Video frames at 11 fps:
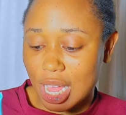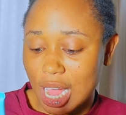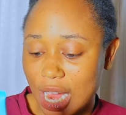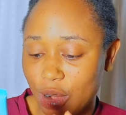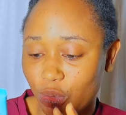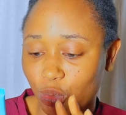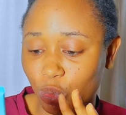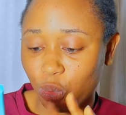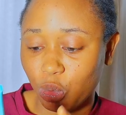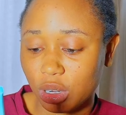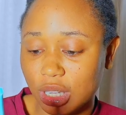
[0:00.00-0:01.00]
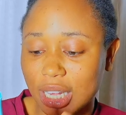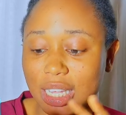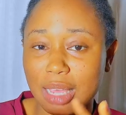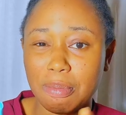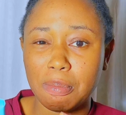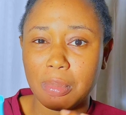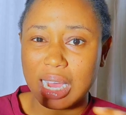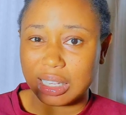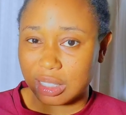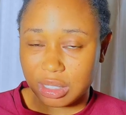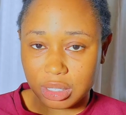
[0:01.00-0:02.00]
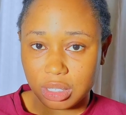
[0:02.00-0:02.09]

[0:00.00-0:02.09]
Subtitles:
I wanted a matte